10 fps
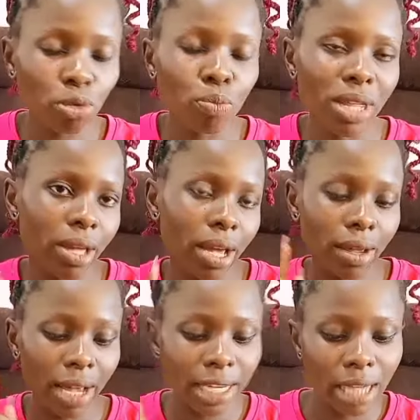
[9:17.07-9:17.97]
but then
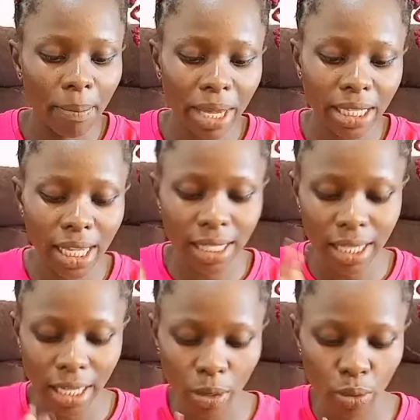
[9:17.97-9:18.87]
it makes sense
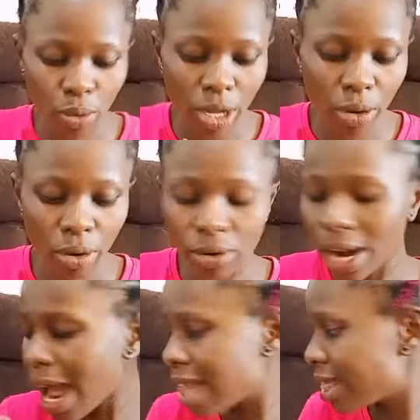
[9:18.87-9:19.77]
nikikunywa hii
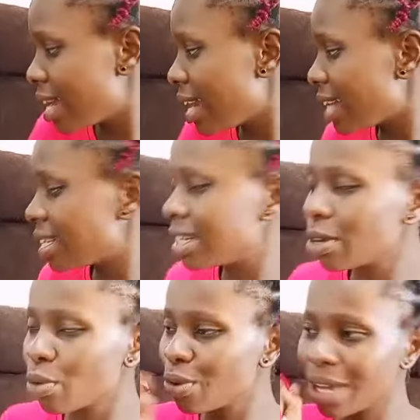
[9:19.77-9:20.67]
okra and then nati
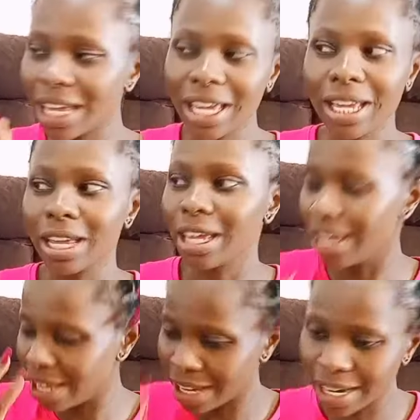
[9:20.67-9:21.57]
nikunywe
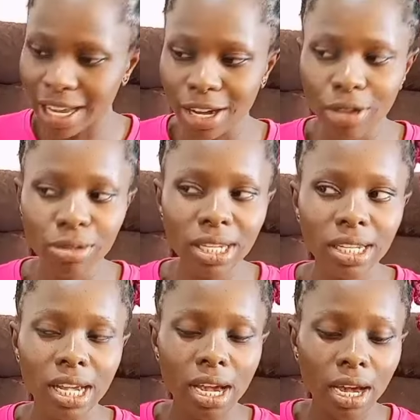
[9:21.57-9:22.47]
hii dilute
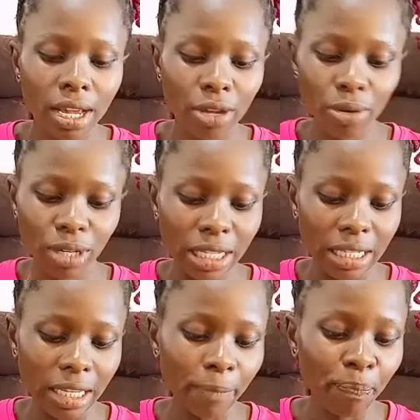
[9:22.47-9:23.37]
hiyo
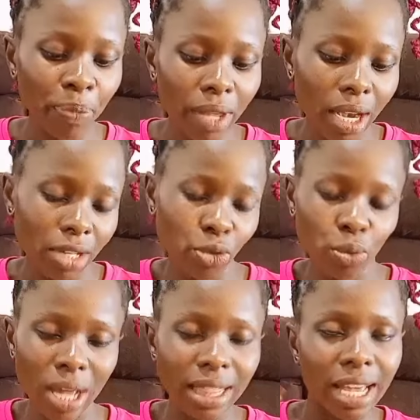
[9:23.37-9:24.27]
nini.
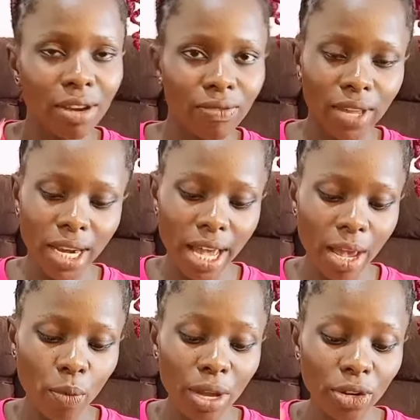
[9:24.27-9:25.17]
At the end of the
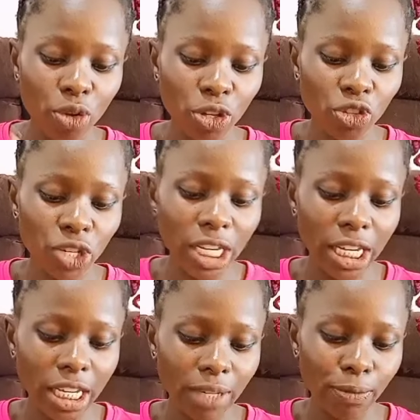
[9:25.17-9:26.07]
day, we are not
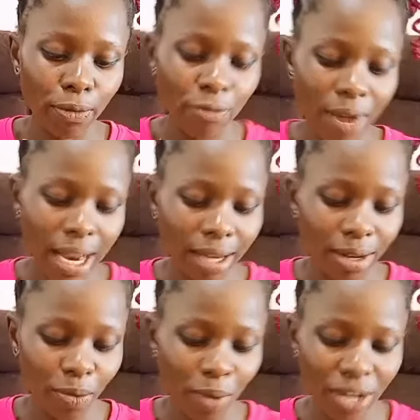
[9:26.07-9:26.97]
drinking it for fun.
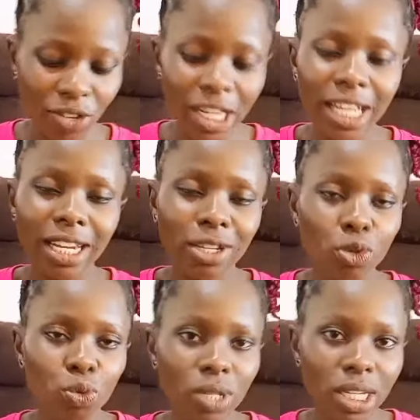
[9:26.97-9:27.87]
We are drinking it
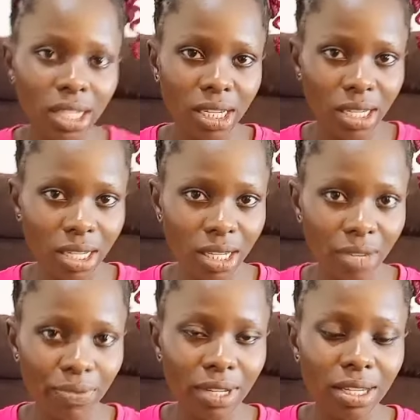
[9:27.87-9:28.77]
to test it.
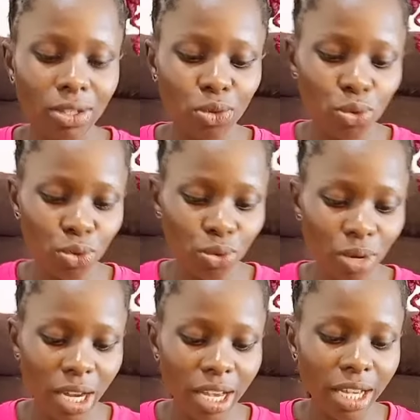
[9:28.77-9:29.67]
If it is
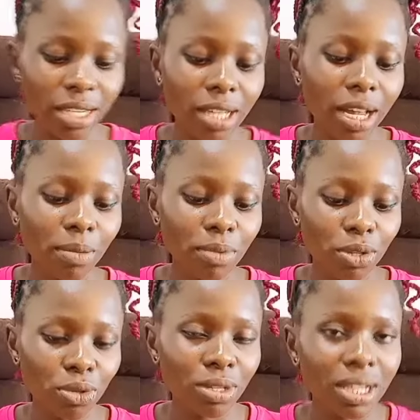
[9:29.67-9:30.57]
true, it helps
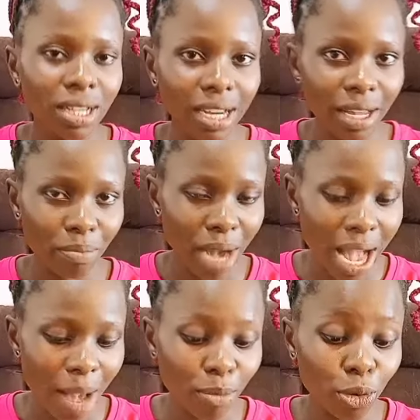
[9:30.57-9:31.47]
during
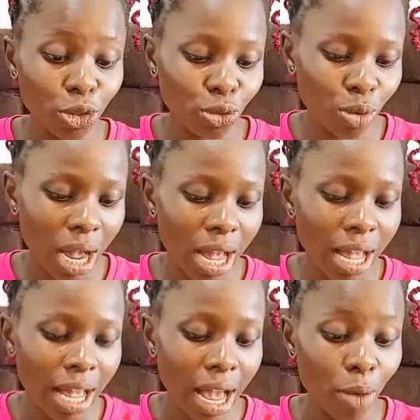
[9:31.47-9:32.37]
labor. I'm not sure.
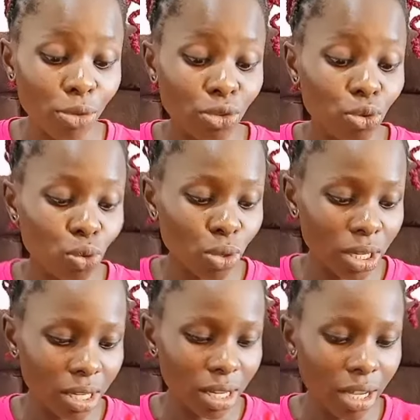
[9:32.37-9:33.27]
I was
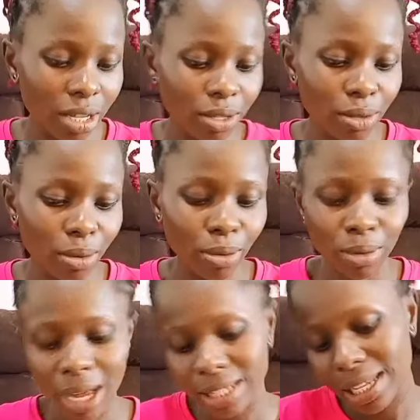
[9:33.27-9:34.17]
told.
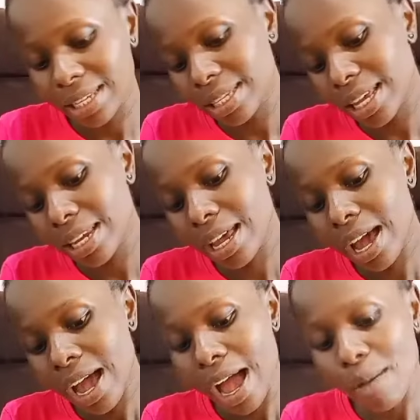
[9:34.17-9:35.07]
So, as I said,
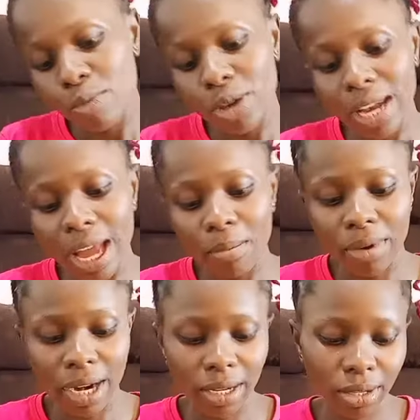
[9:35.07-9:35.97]
I'm your
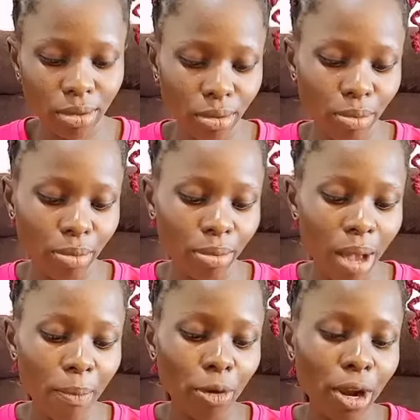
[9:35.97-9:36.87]
lab rat. So,
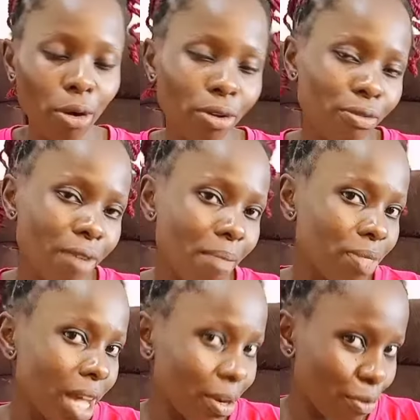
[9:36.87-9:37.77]
I'm going to confirm
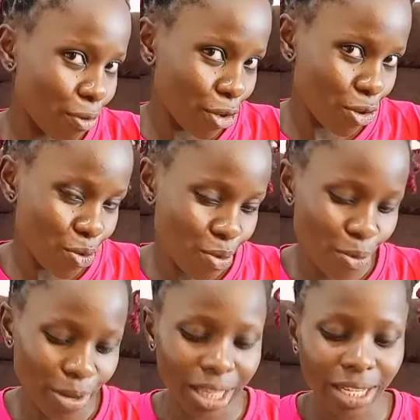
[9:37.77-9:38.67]
that for you
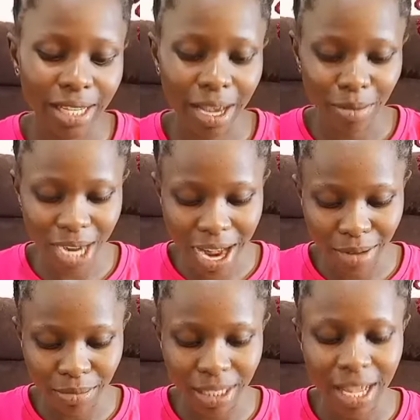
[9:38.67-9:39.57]
when the time
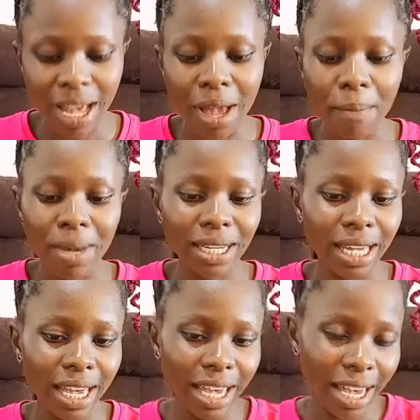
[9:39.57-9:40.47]
comes. But
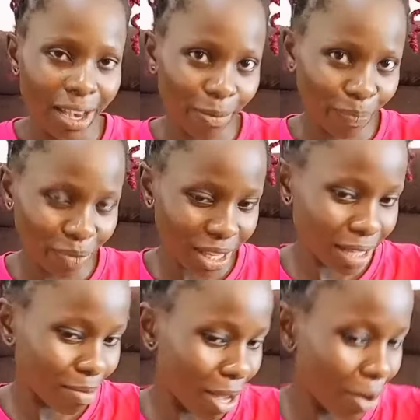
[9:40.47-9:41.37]
here
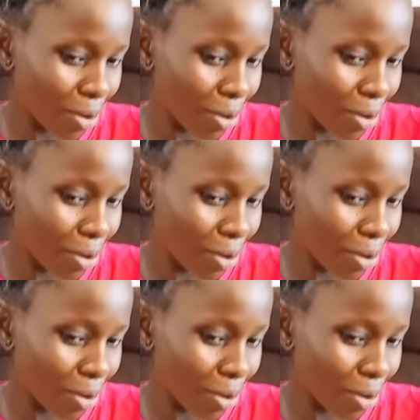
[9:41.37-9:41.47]
is my